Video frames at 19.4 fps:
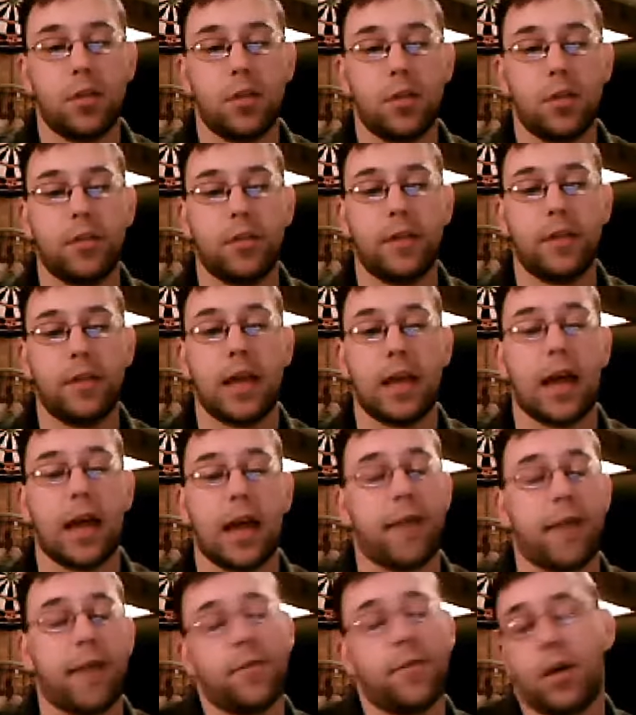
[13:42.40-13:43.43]
they
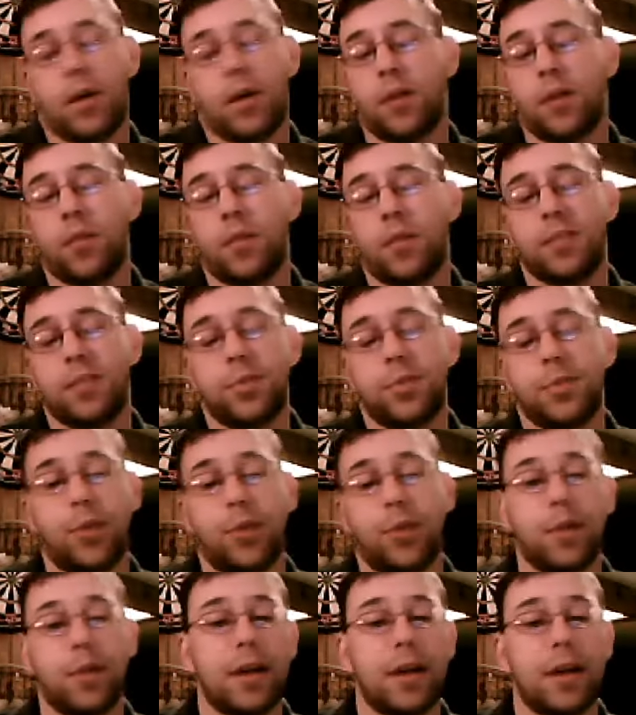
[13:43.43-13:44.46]
have a
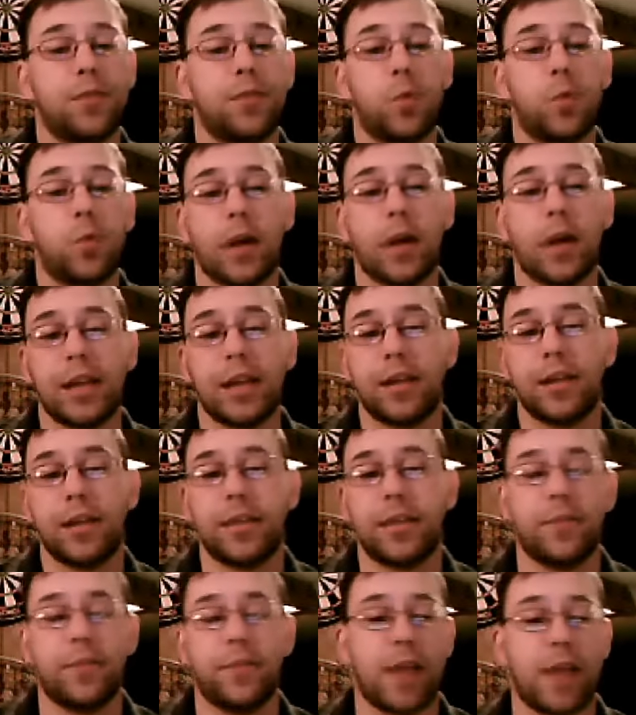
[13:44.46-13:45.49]
respiratory rate of 20.
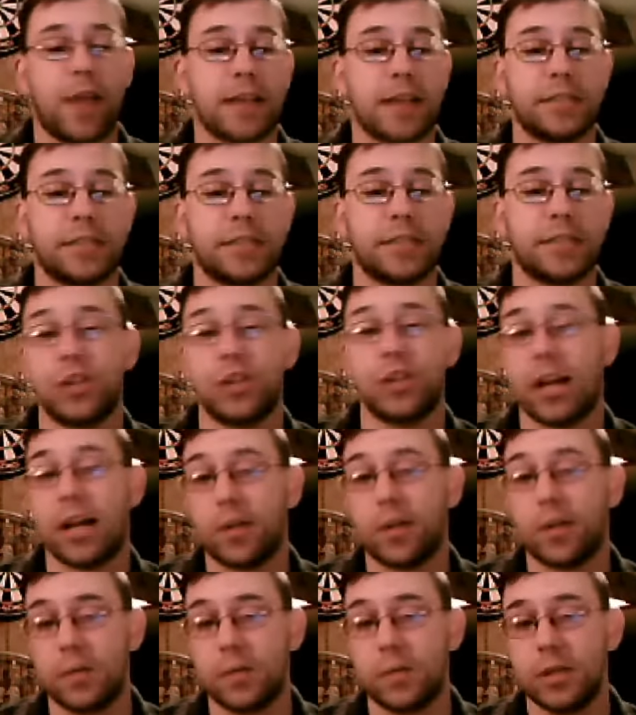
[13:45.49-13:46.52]
They're fast and
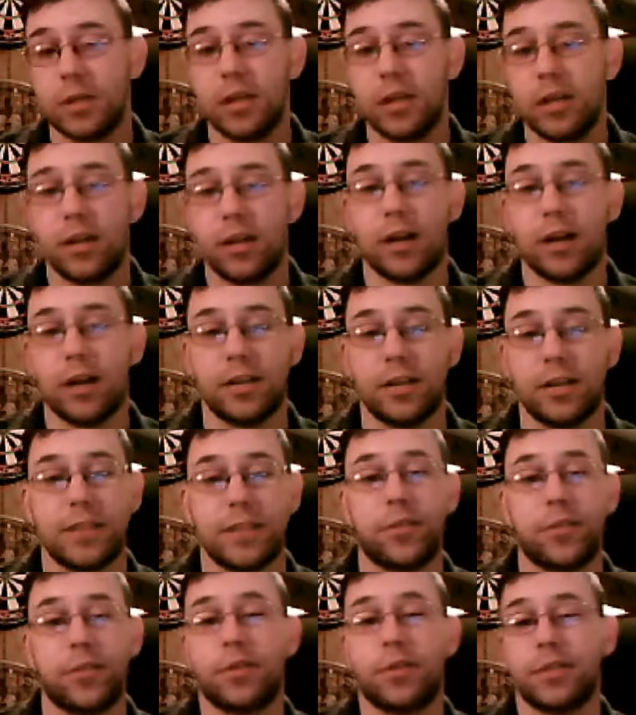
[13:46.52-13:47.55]
shallow,
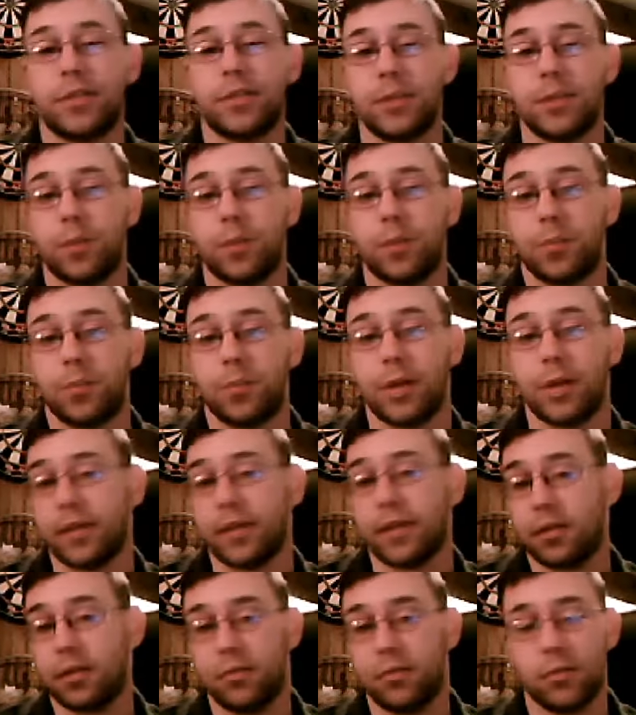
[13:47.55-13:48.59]
difficulty
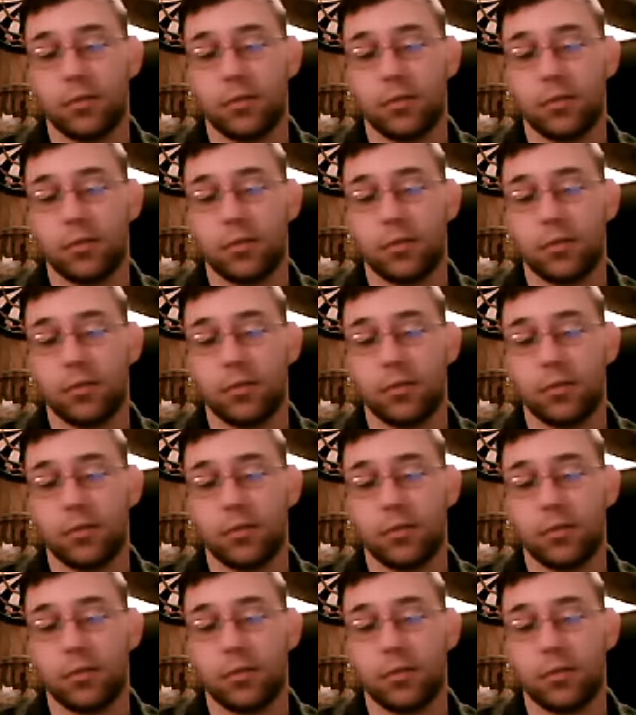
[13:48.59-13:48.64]
breathing.